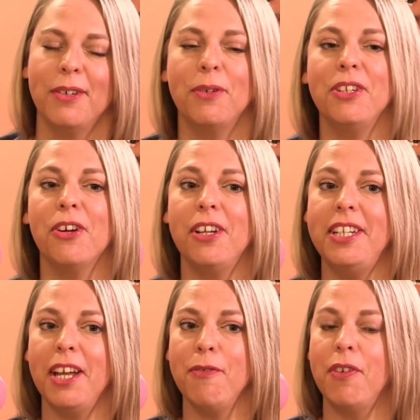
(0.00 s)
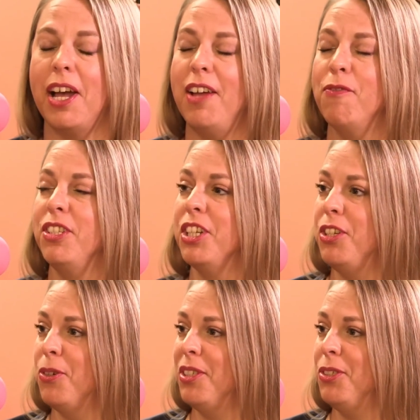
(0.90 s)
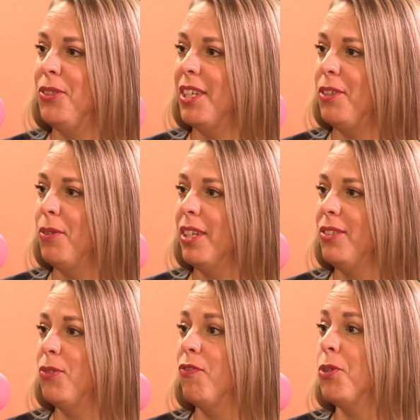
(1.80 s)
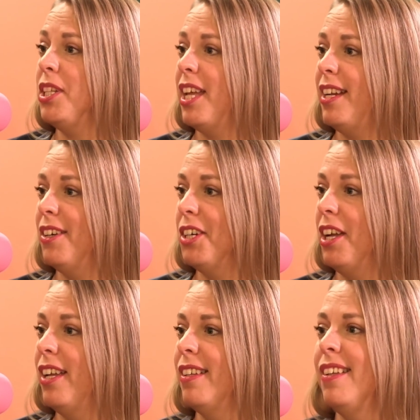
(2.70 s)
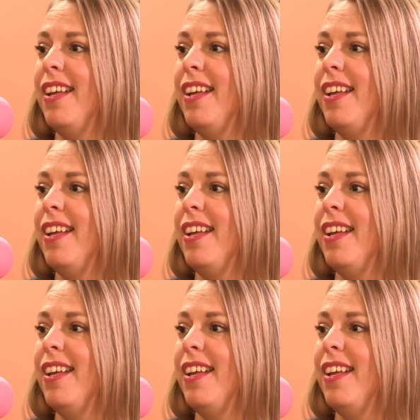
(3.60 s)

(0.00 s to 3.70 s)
when you're on deck 5, which I know, as you said, you like to avoid that area,